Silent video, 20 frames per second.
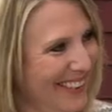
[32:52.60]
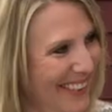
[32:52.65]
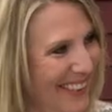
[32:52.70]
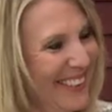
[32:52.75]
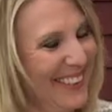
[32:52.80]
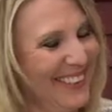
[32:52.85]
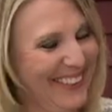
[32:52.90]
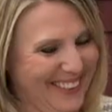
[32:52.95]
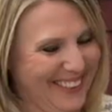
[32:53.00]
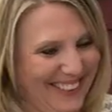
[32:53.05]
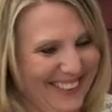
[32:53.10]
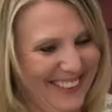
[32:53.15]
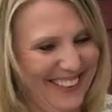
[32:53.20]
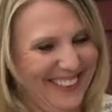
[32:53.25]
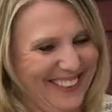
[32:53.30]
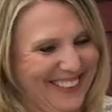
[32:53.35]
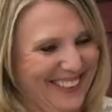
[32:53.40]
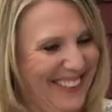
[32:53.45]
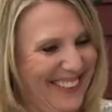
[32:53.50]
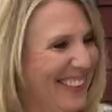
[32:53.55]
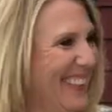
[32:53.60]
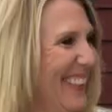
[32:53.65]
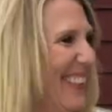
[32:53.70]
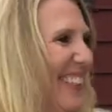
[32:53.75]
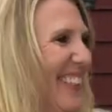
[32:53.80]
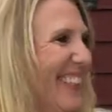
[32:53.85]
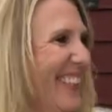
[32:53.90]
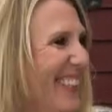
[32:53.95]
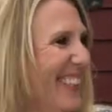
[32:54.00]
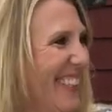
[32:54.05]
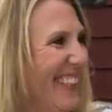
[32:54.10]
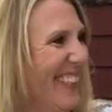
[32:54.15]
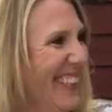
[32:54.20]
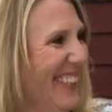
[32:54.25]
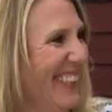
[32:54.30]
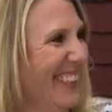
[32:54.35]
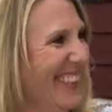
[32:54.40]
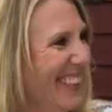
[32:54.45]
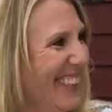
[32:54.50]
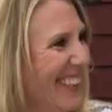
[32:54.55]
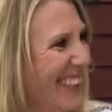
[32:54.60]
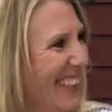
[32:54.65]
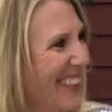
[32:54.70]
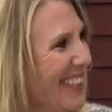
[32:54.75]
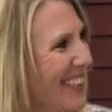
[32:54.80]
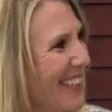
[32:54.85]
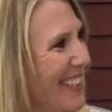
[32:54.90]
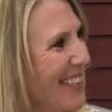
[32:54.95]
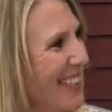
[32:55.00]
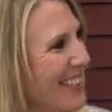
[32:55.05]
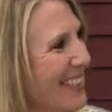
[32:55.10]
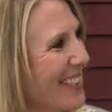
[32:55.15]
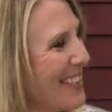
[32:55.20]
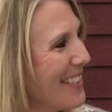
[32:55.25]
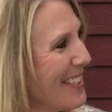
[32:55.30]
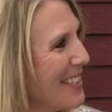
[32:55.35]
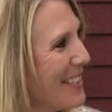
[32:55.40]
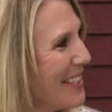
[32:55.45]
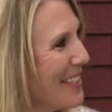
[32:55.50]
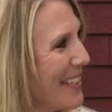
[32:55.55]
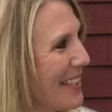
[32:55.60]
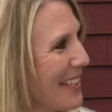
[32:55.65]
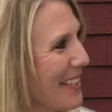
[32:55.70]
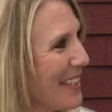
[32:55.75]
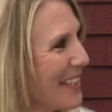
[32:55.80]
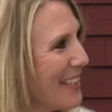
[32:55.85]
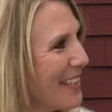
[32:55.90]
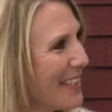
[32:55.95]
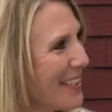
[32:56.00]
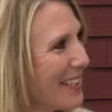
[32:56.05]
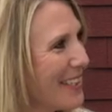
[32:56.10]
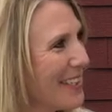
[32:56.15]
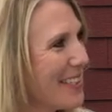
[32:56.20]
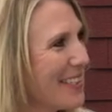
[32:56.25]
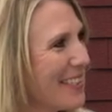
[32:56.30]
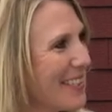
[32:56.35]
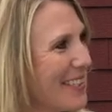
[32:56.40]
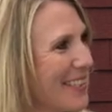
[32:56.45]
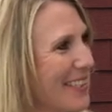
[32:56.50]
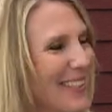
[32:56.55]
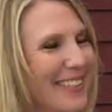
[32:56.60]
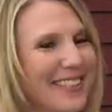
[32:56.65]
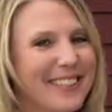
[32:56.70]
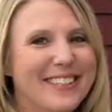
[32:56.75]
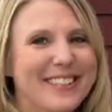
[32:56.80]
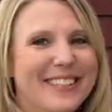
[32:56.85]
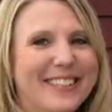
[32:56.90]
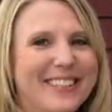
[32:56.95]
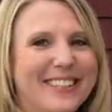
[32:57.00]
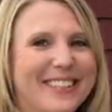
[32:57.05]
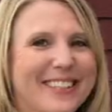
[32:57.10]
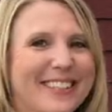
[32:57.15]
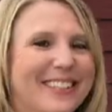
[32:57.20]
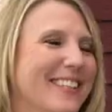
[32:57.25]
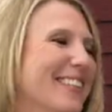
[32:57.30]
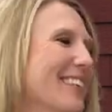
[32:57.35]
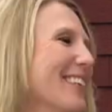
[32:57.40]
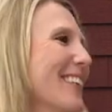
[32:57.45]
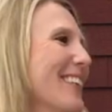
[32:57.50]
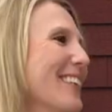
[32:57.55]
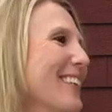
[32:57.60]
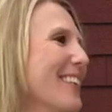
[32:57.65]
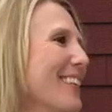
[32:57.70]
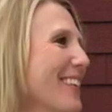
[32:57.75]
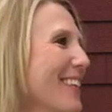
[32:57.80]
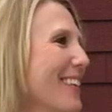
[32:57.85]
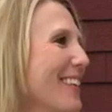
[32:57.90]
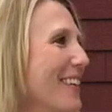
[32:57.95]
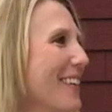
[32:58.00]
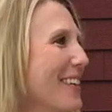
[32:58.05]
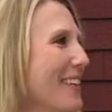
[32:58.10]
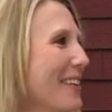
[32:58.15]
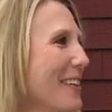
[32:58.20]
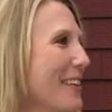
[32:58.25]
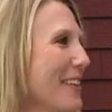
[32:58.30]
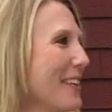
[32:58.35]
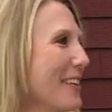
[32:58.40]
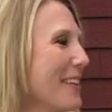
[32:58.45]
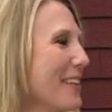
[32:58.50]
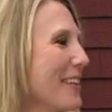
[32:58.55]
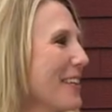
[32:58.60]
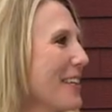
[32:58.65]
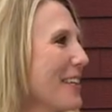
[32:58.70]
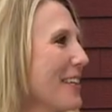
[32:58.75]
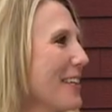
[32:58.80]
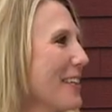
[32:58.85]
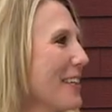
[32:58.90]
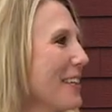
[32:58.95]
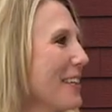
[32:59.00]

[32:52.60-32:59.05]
(silent)